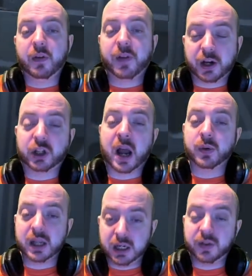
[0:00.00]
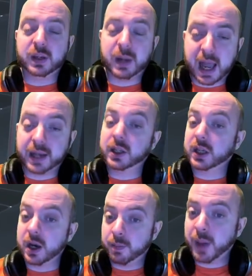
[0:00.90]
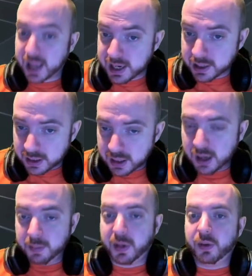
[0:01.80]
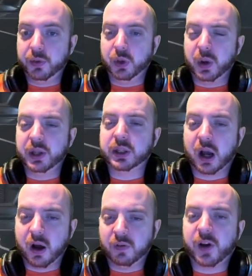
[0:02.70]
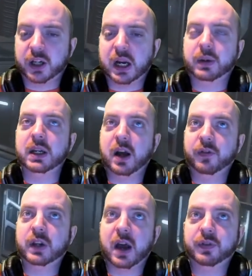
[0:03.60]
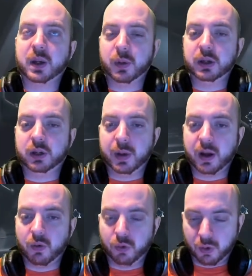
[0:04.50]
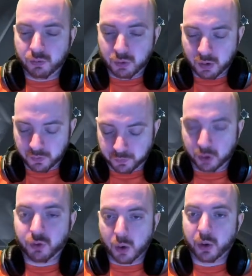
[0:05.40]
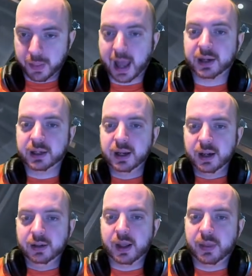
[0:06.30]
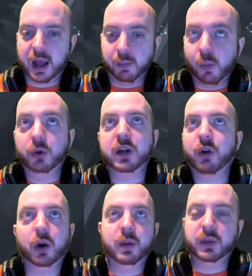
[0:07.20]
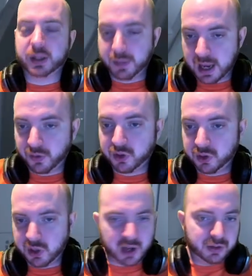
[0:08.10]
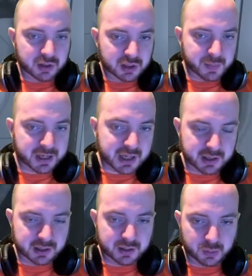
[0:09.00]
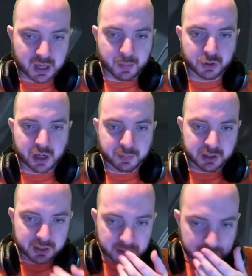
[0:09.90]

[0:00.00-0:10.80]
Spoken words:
fleshed out each of these mechanics is going to be, but the ones that aren't fleshed out enough to have someone doing a full role on that, then they'll multi-roll it with something else. Yeah? Make sense with capital ships?